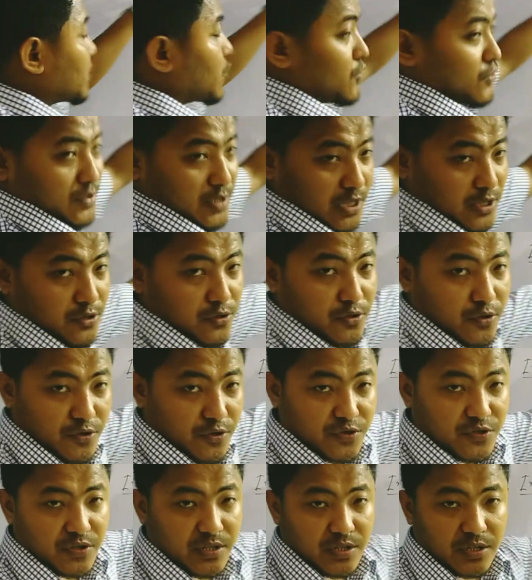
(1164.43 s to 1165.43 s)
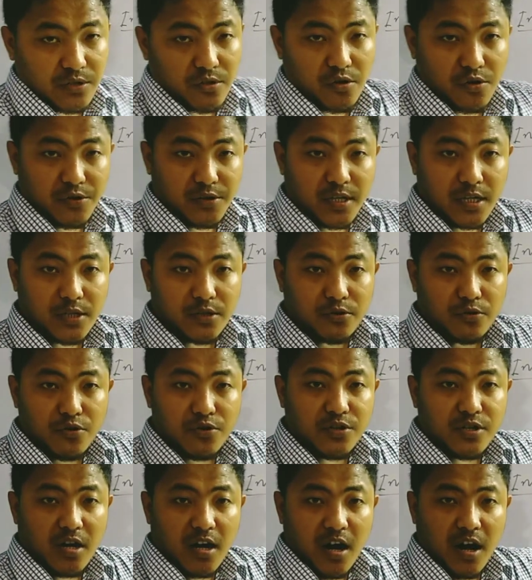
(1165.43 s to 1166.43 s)
conductors
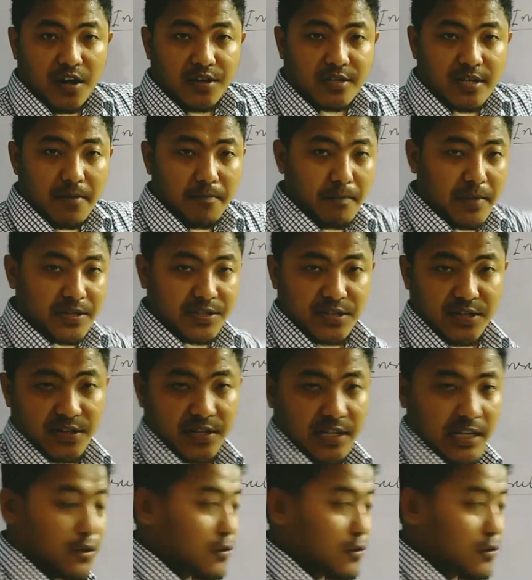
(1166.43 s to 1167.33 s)
are some material